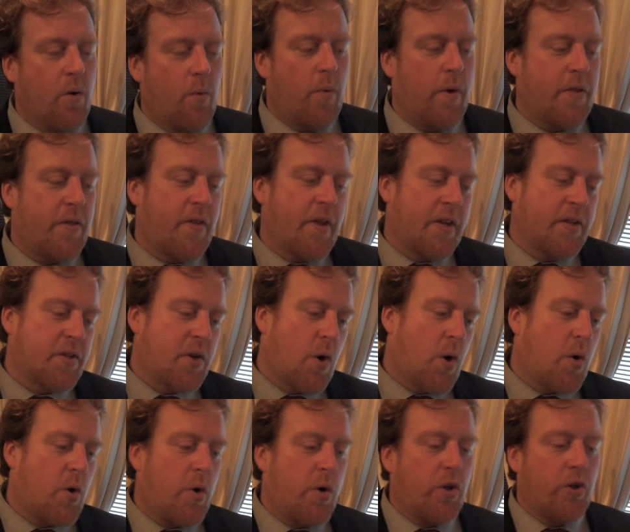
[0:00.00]
what things are
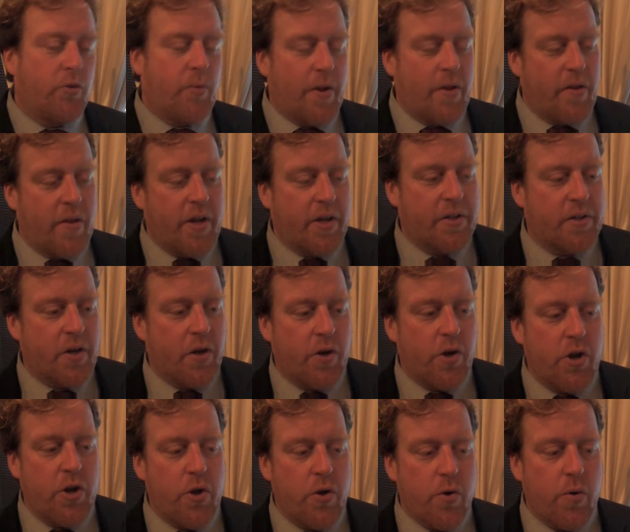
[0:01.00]
old, what things are
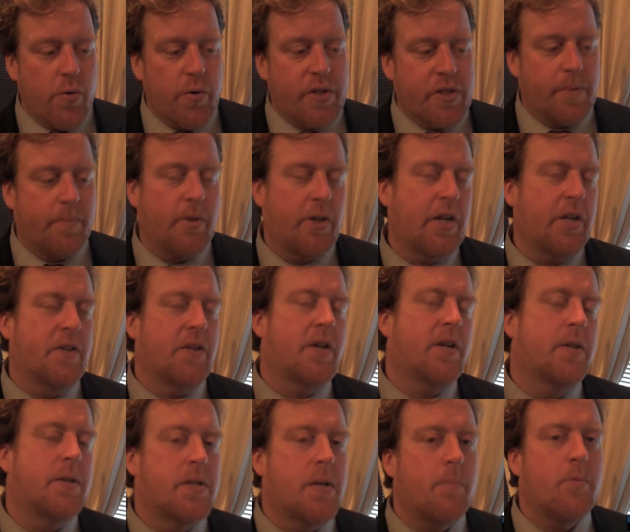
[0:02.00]
new, some look at the
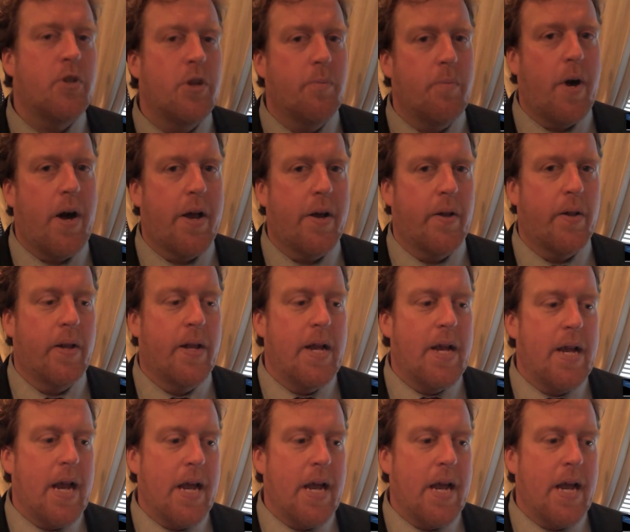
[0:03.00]
consumption model,